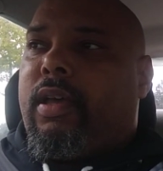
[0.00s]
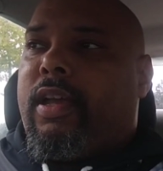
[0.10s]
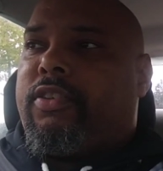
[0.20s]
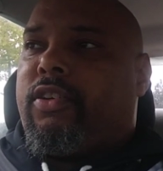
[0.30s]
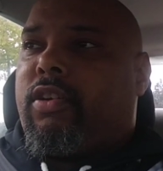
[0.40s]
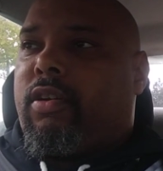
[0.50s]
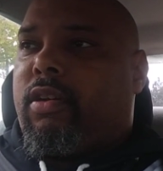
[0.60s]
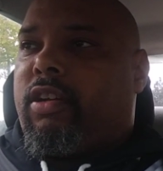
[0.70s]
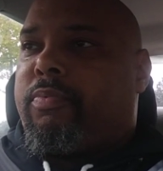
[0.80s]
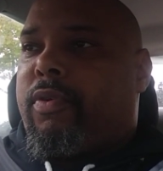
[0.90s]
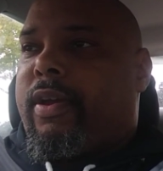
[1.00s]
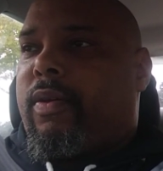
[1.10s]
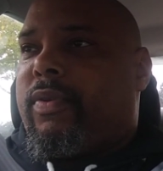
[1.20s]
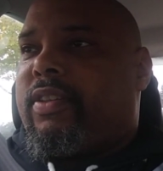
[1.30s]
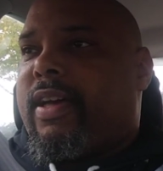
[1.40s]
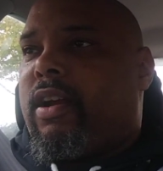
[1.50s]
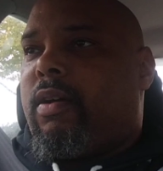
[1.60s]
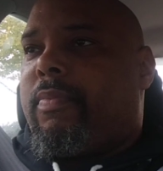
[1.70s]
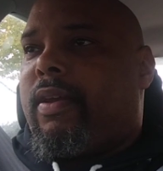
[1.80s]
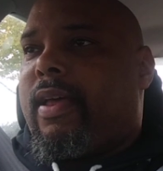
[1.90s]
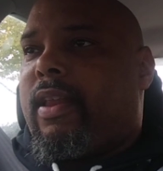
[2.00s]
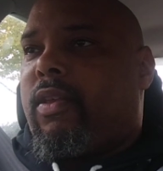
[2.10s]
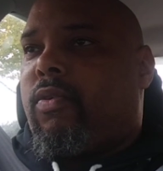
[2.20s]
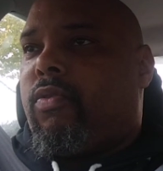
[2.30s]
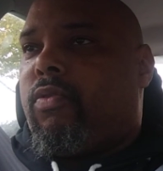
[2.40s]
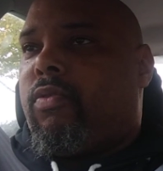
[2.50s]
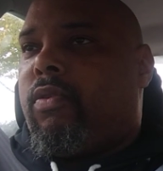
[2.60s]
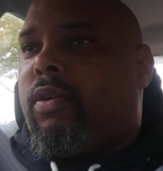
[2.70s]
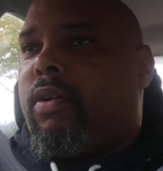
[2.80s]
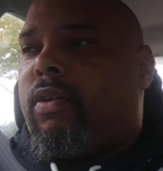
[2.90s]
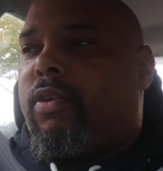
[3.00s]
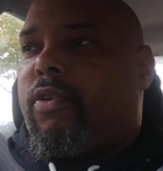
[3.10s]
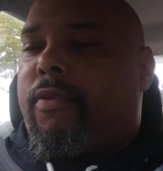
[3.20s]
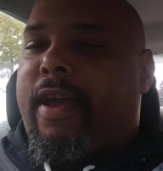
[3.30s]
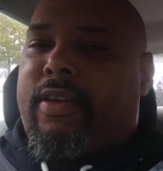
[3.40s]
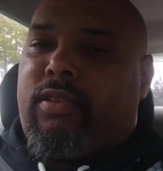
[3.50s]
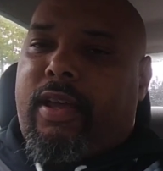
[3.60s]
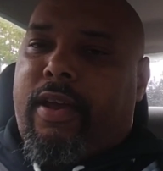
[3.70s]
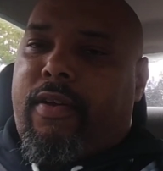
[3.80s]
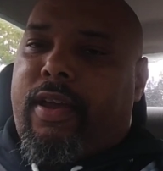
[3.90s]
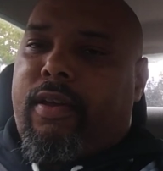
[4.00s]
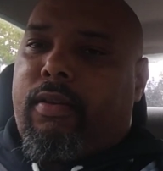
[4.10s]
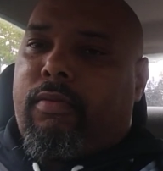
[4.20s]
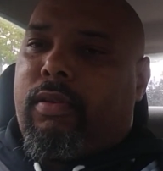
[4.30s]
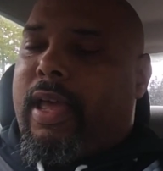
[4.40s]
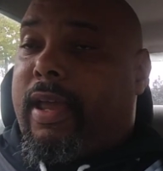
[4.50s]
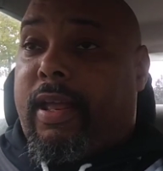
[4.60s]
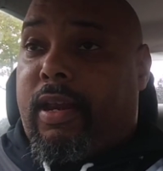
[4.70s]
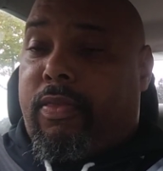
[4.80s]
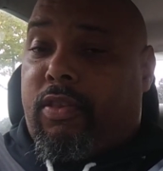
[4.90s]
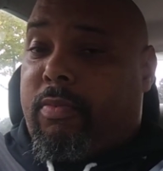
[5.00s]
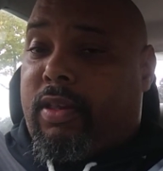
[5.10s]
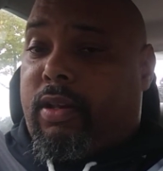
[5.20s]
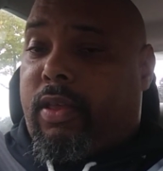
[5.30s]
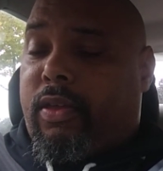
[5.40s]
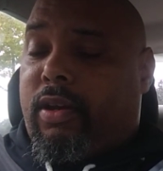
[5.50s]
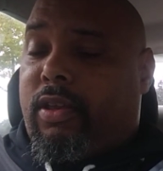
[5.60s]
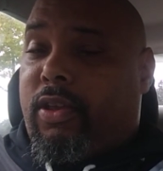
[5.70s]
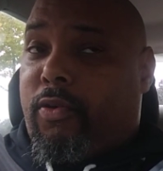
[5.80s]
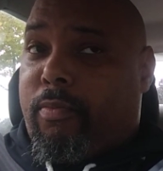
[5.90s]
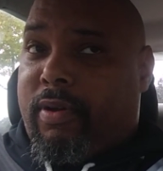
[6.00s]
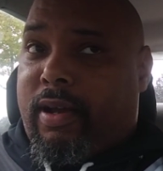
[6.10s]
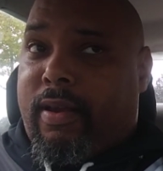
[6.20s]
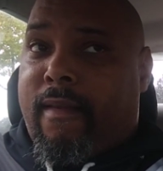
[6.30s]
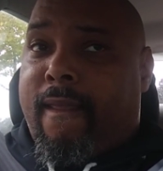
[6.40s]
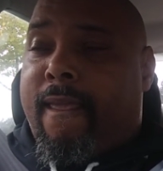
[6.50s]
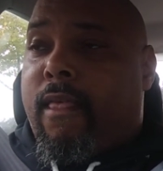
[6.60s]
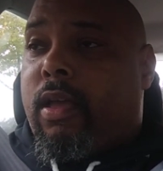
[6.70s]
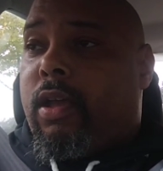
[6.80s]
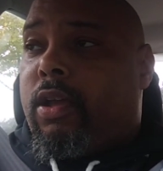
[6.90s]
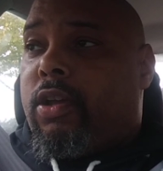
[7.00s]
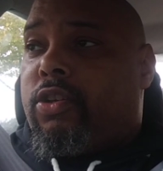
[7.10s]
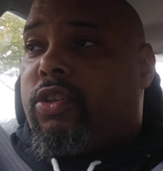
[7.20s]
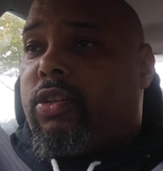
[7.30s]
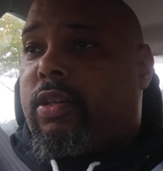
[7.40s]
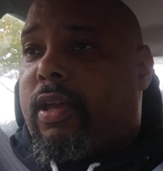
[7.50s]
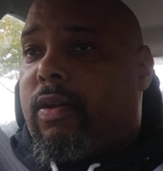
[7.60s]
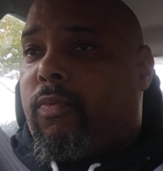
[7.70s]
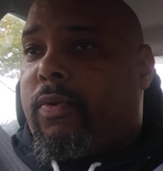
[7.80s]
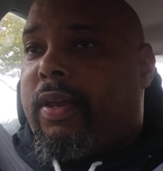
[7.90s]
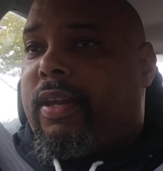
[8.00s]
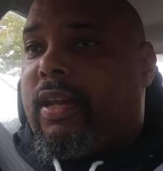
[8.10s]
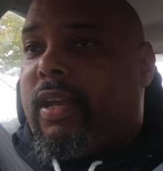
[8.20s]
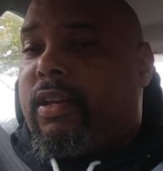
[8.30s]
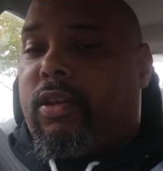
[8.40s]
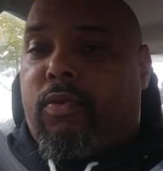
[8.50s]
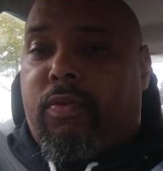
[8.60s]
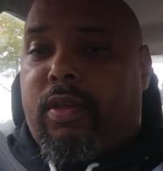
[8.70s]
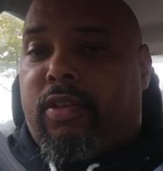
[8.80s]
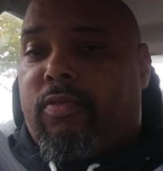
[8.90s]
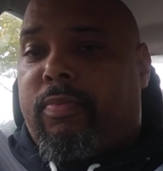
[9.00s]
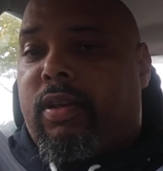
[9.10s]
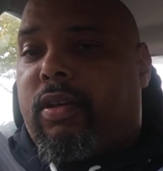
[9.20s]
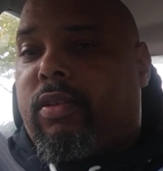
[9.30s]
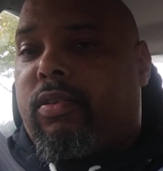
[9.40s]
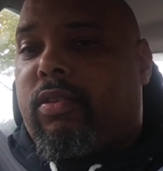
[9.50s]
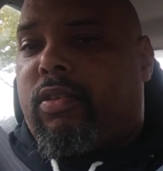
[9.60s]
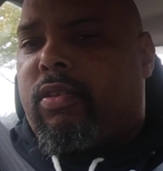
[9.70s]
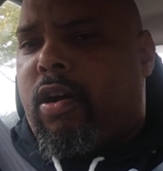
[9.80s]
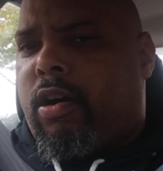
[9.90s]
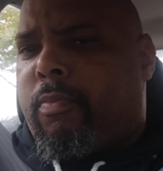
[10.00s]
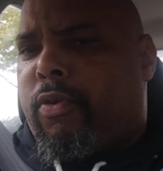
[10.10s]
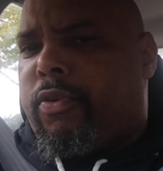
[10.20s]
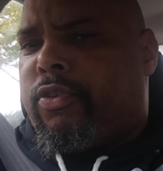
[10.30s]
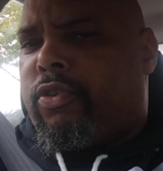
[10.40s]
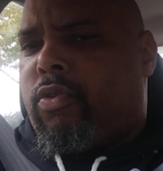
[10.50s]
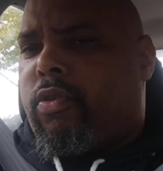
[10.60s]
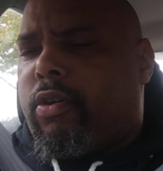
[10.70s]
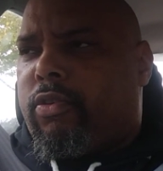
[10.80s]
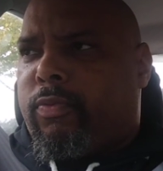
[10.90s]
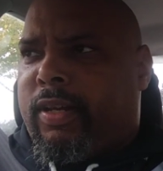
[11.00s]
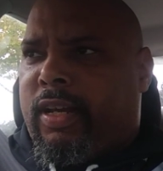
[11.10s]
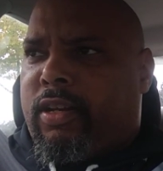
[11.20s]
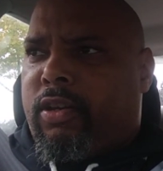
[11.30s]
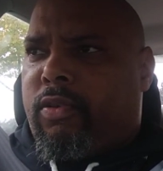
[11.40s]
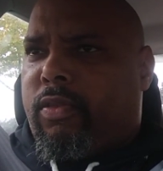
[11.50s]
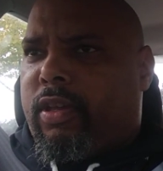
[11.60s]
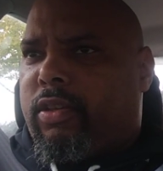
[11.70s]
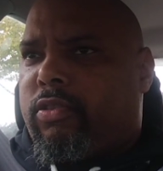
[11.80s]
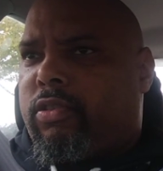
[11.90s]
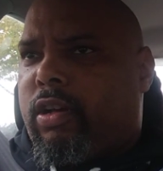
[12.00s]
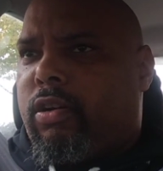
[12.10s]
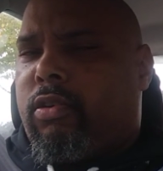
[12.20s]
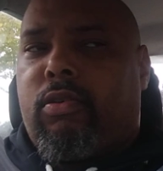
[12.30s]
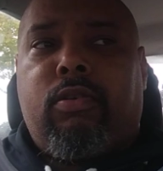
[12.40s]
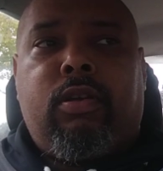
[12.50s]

And she took her lunch break and we sat up in that little grassy area. Like any of this means anything to you, but she said, We need to do this because this armor is yours. We need to do this. So,